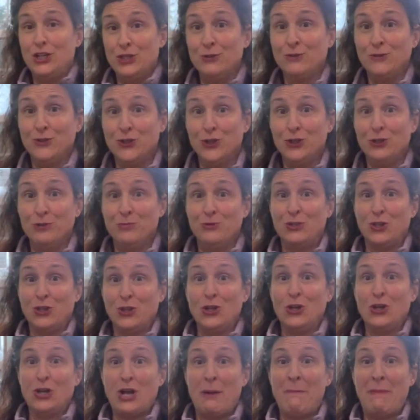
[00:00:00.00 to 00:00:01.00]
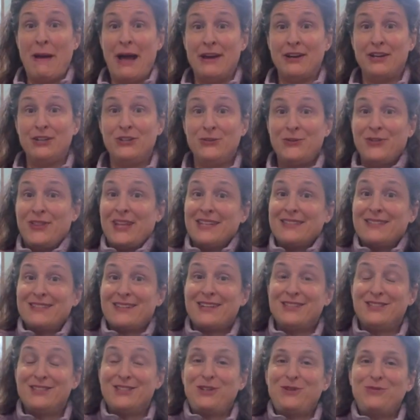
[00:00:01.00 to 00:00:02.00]
YouTube to look up how to do things
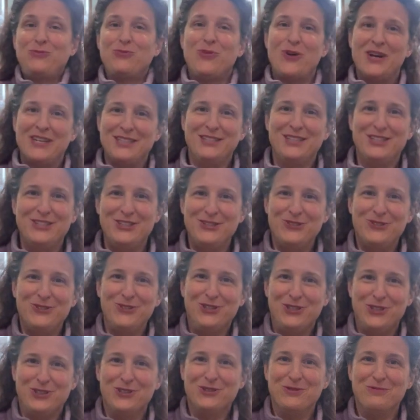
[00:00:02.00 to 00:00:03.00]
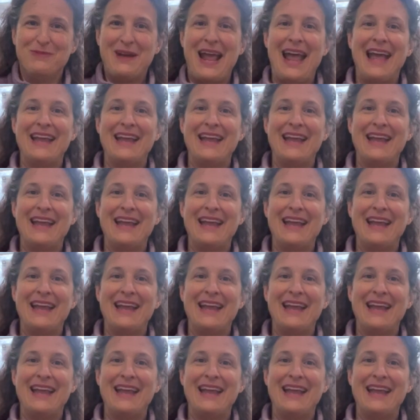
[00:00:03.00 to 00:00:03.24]
because there wasn't YouTube.